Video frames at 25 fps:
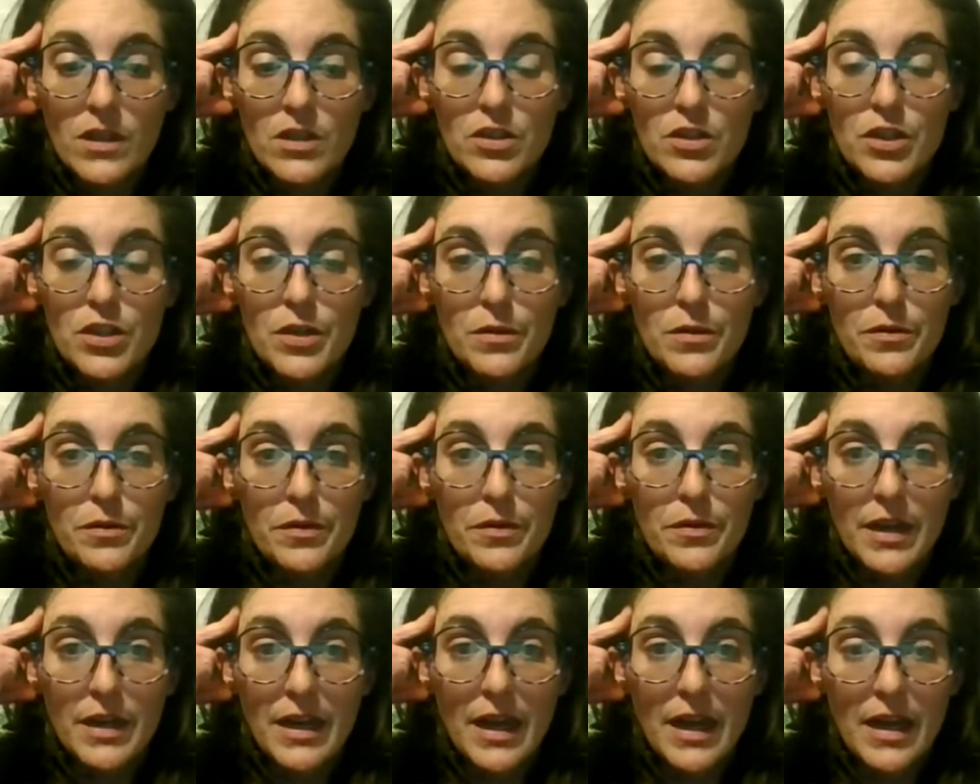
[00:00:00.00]

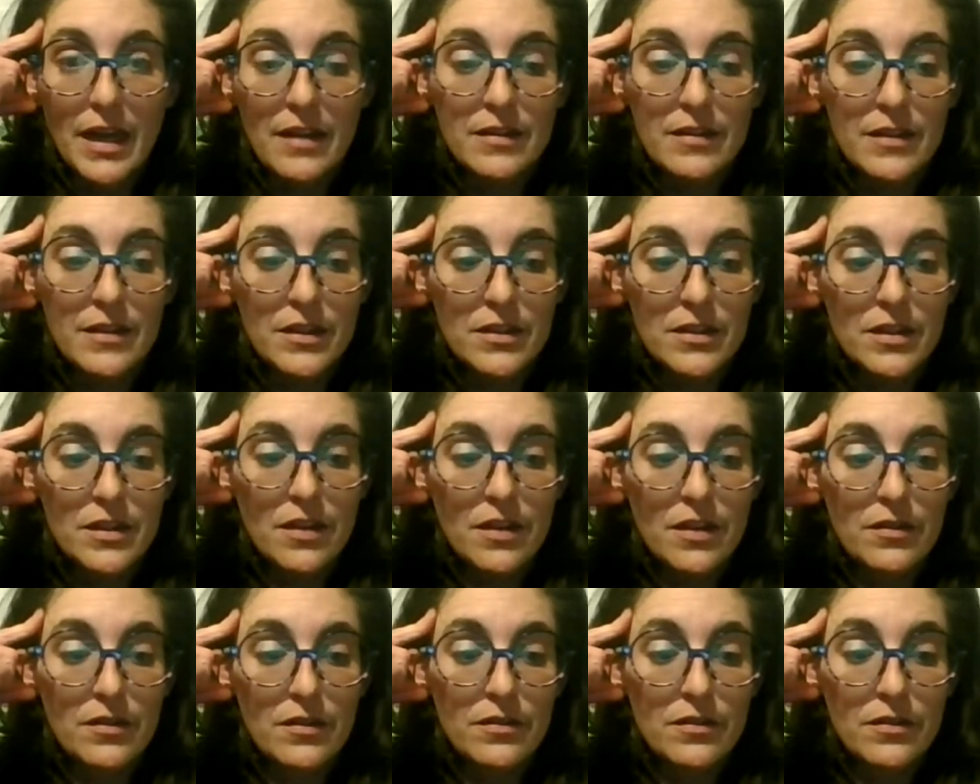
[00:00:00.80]
tutoring, and there's
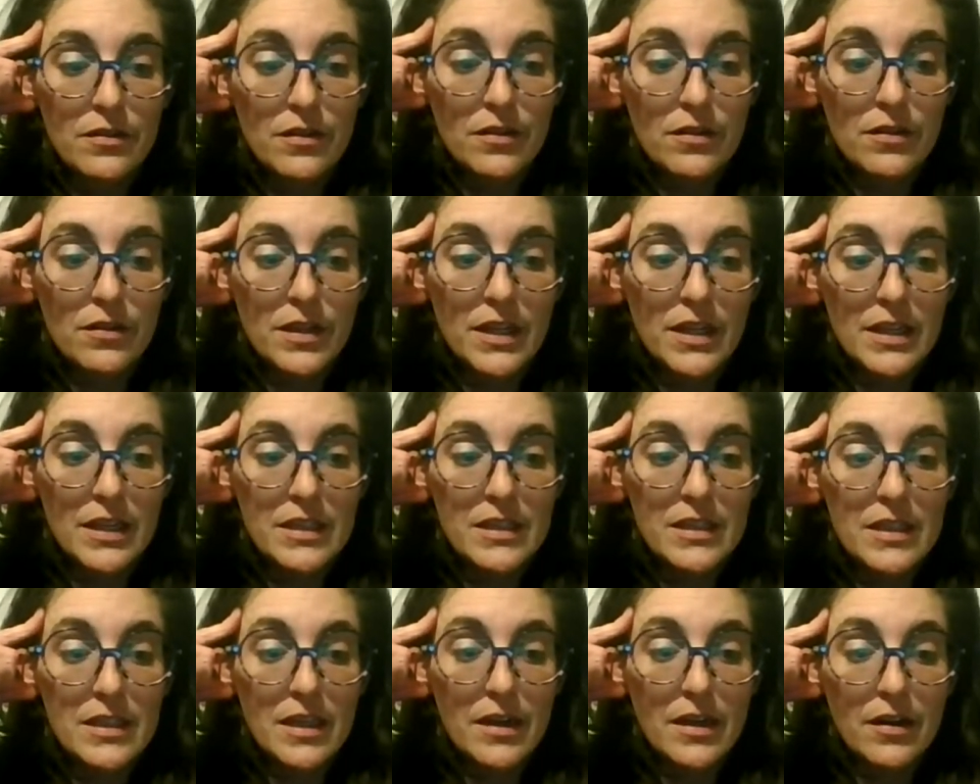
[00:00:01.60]
other little
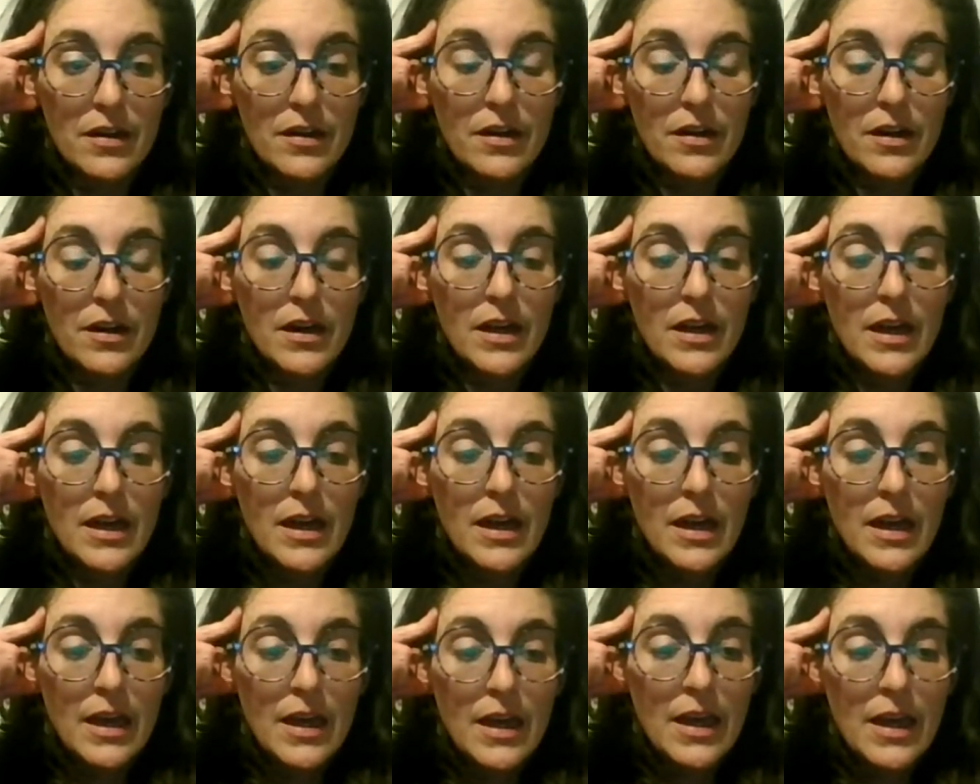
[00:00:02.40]
kids there,
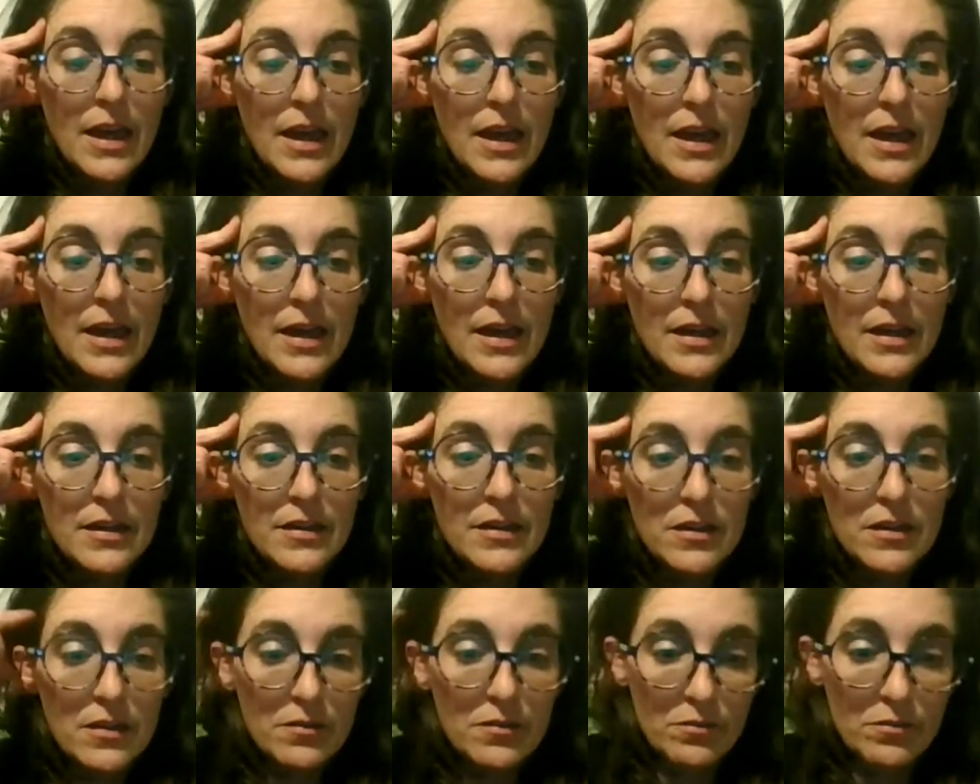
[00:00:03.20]
and